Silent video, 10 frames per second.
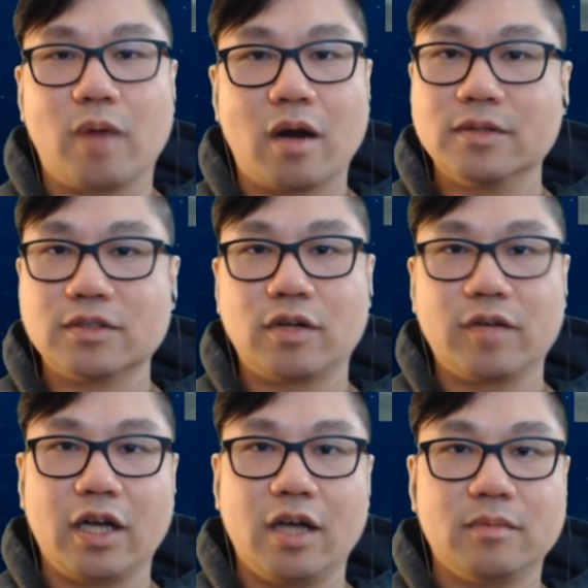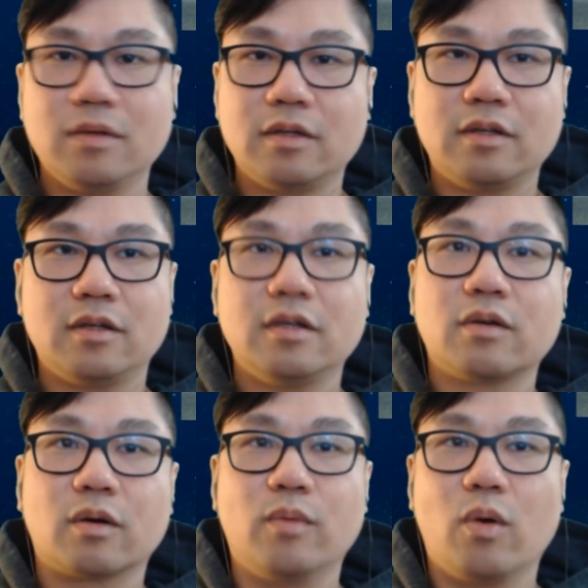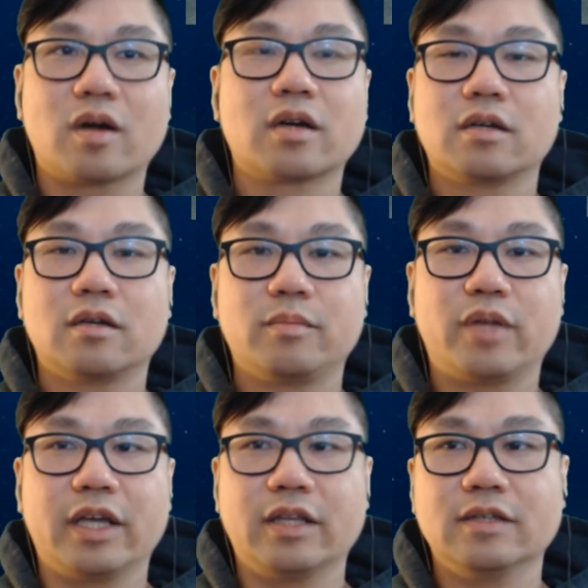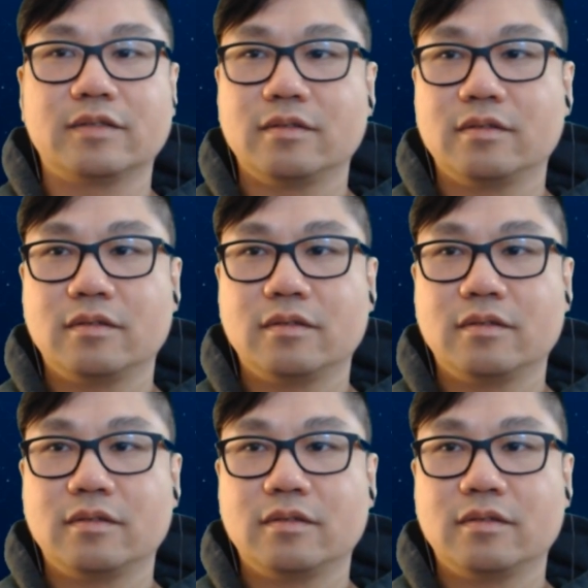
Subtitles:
marbles showing up or more playing this.